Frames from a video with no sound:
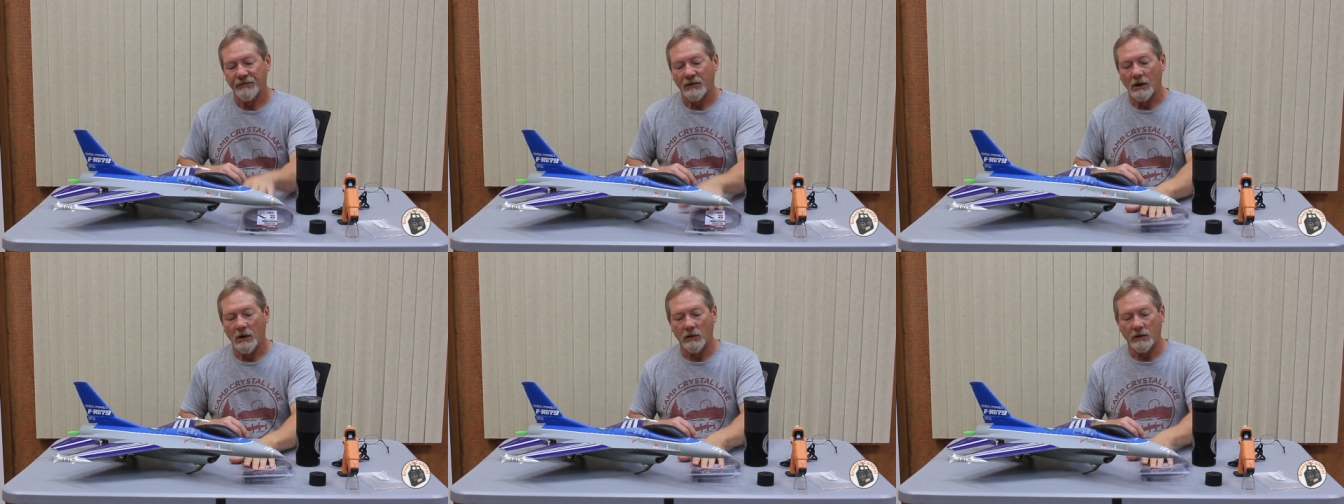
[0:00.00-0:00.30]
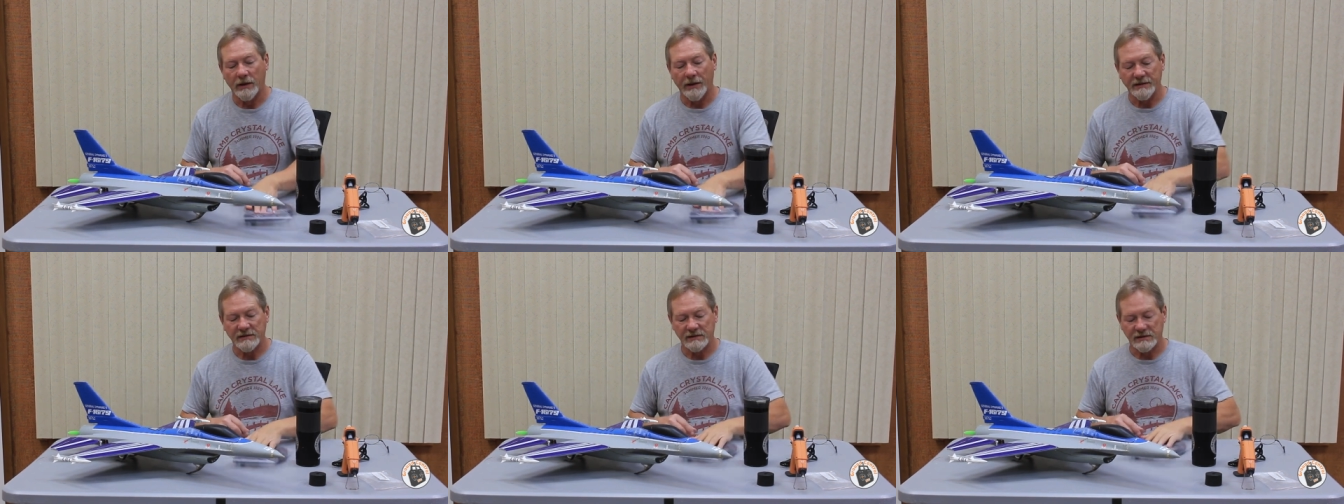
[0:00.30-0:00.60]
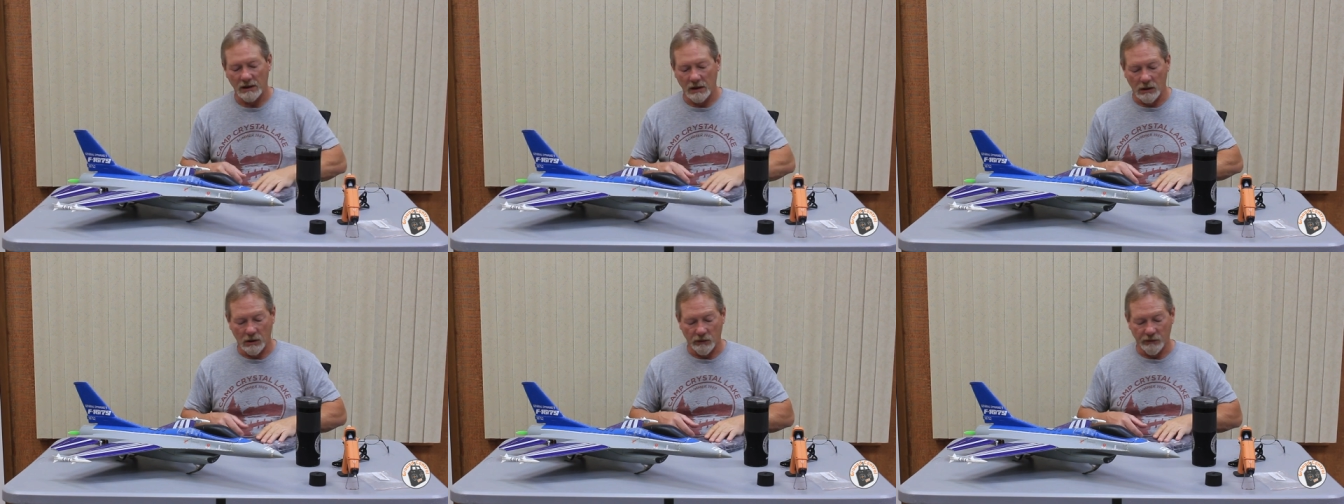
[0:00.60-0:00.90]
Okay,
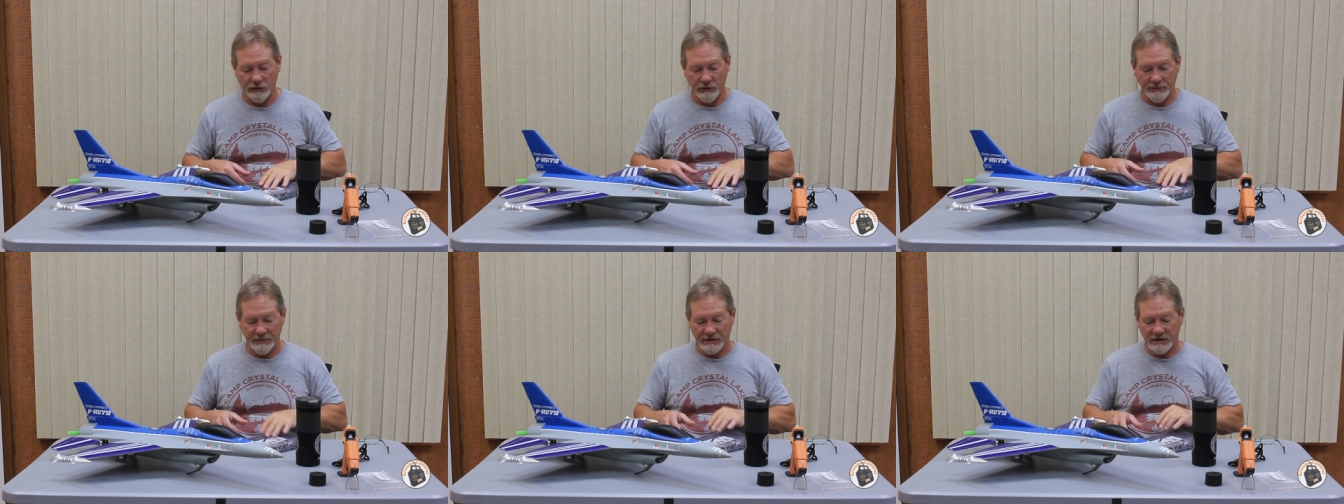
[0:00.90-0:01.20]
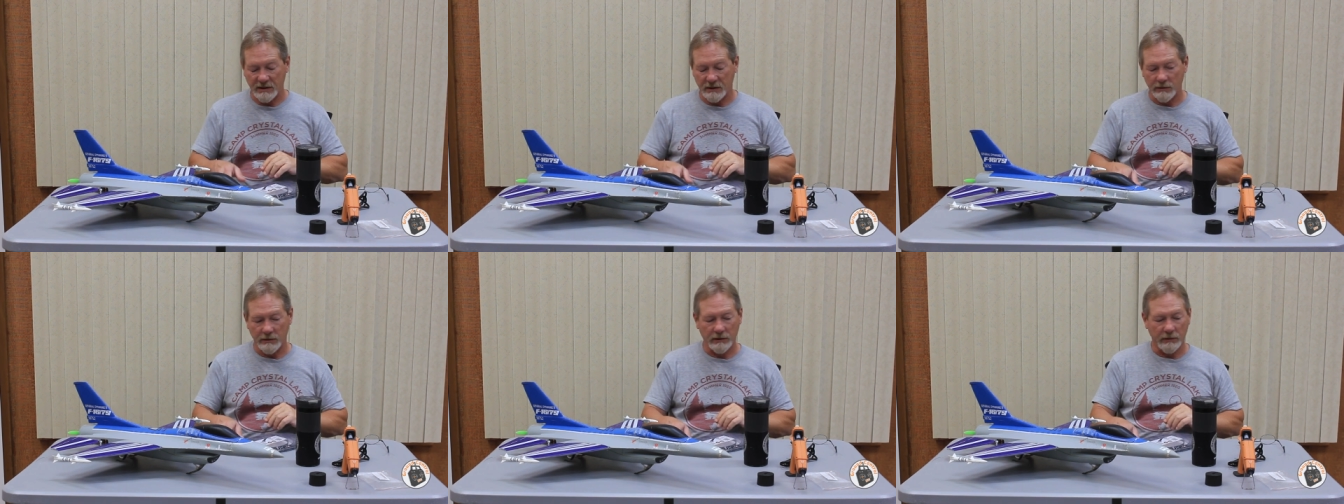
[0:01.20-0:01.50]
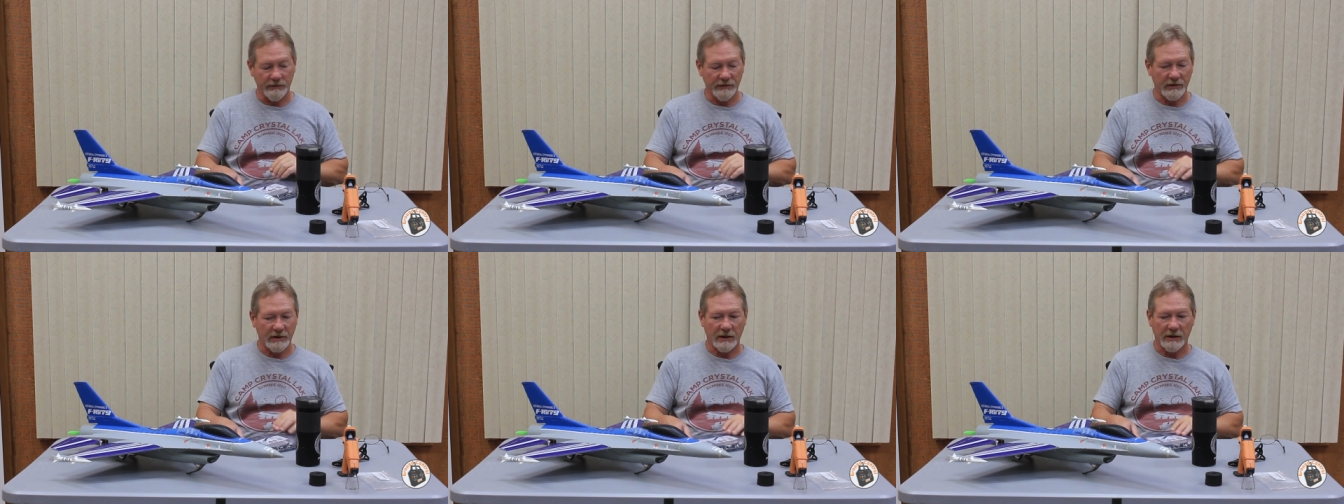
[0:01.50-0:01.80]
so the
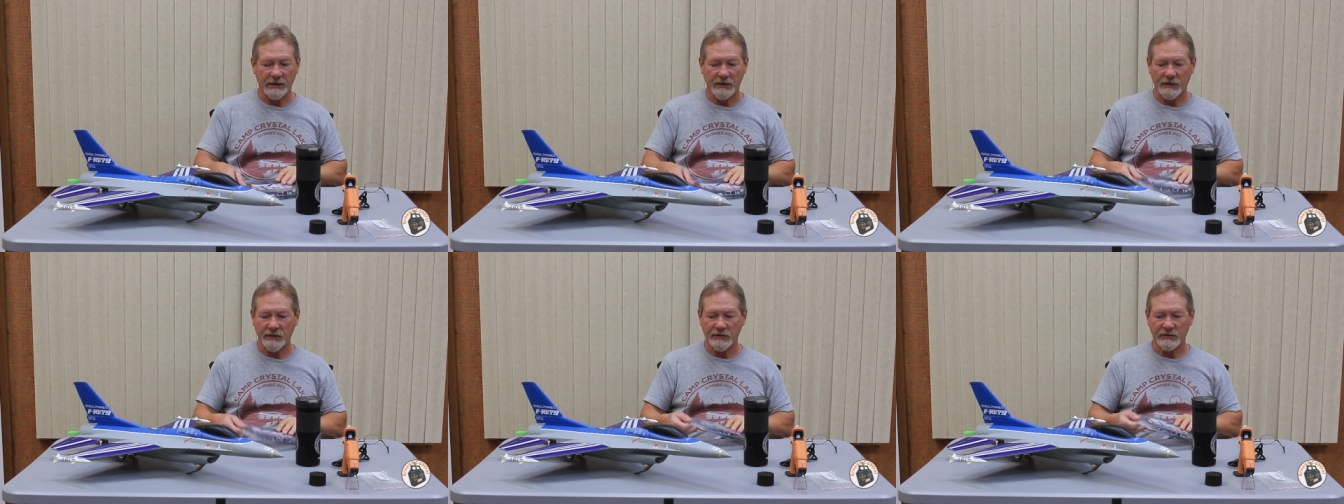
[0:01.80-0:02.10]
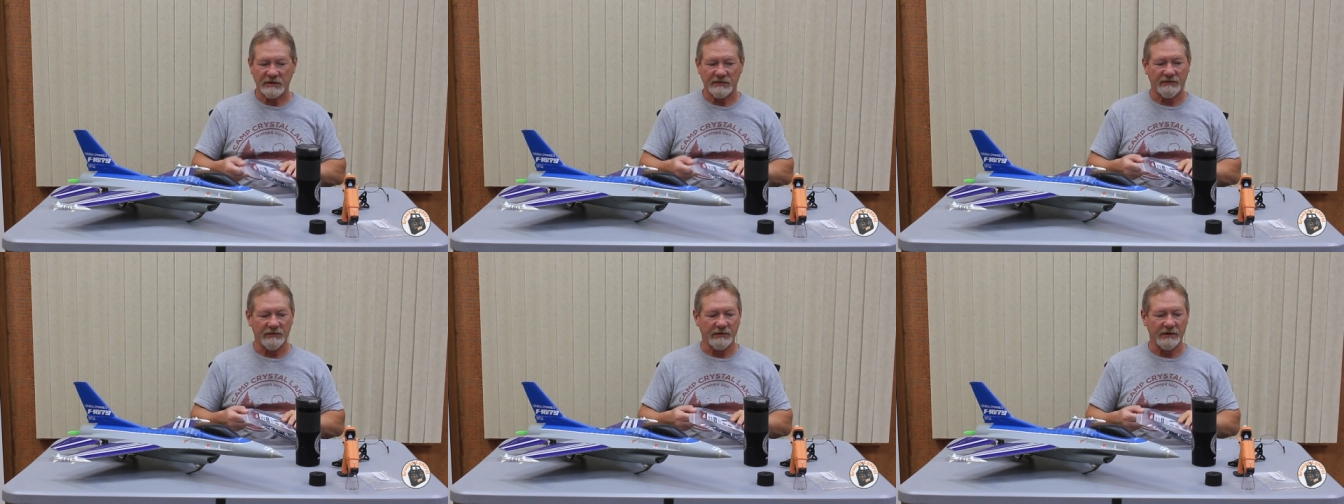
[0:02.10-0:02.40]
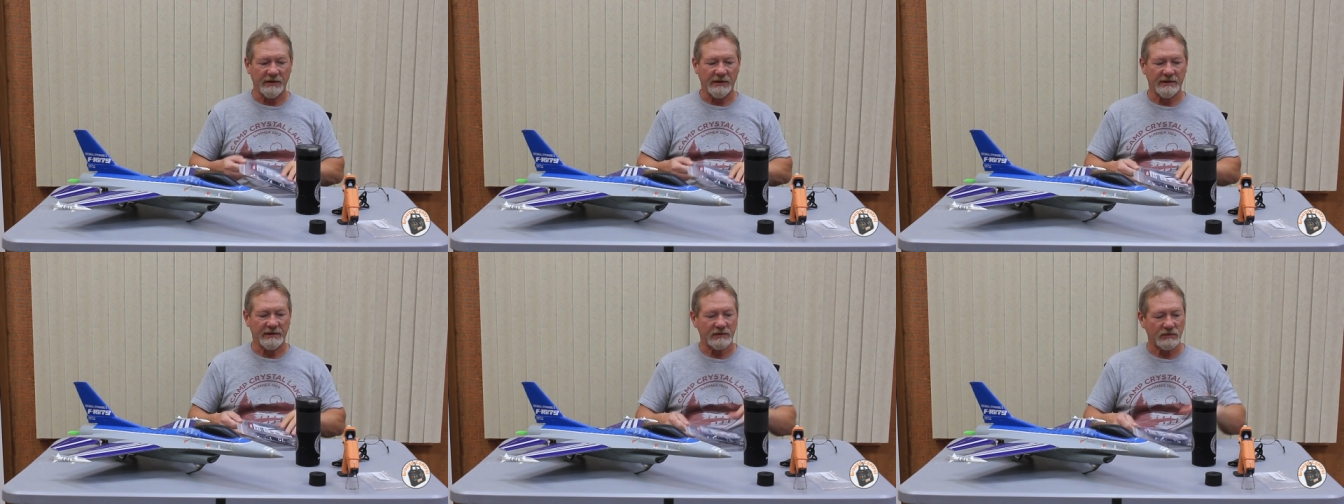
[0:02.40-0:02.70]
material that I use for
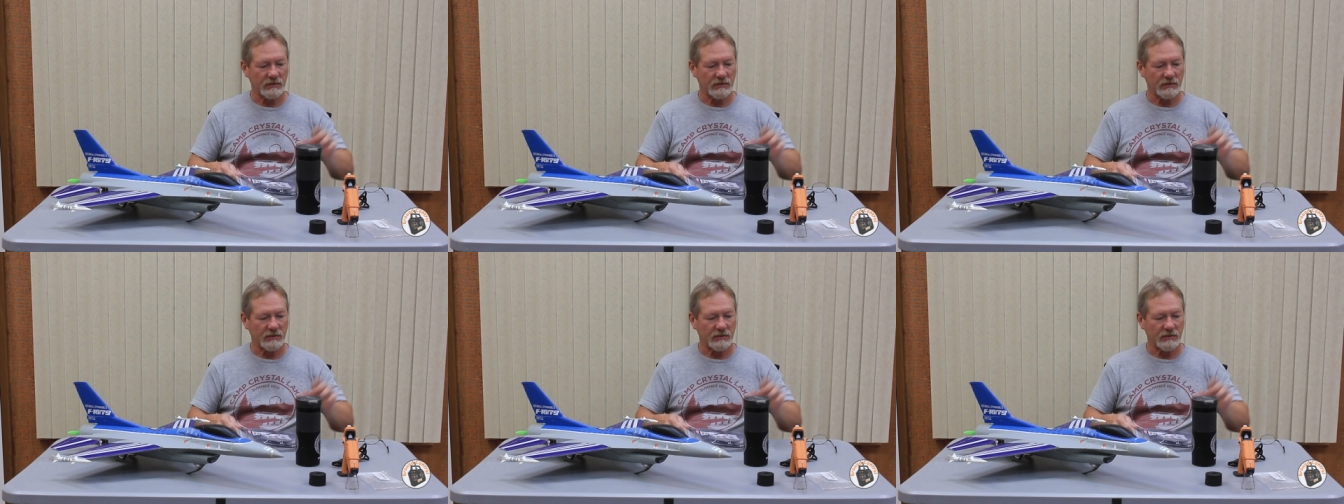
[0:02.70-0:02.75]
this,